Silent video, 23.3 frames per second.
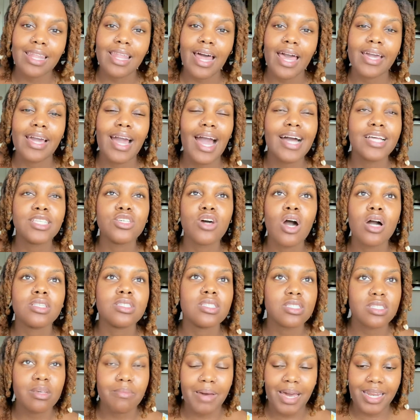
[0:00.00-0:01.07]
Like, I talked to
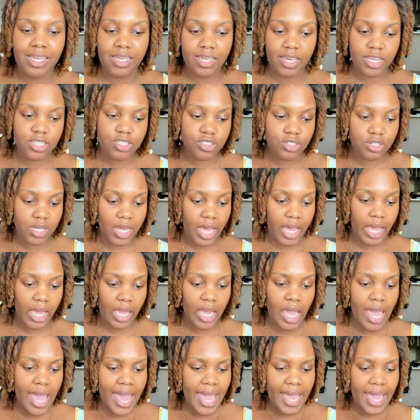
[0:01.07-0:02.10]
somebody yesterday